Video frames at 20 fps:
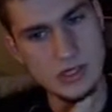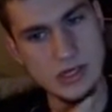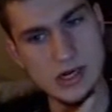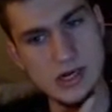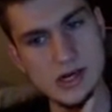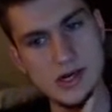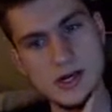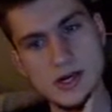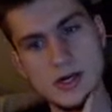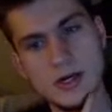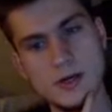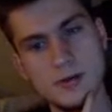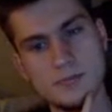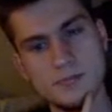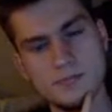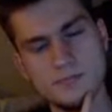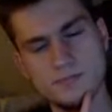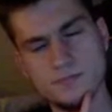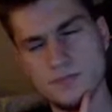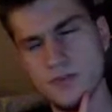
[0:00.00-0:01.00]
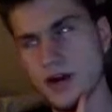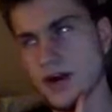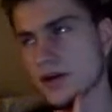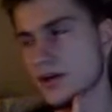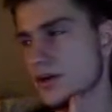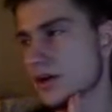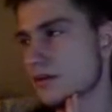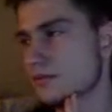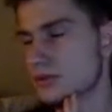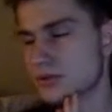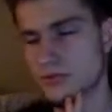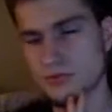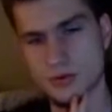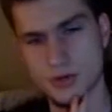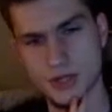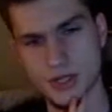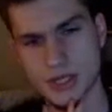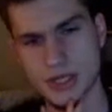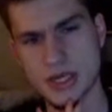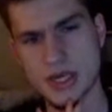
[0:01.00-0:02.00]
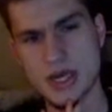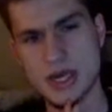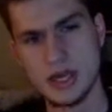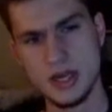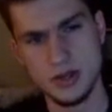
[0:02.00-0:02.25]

Fire coverage, really.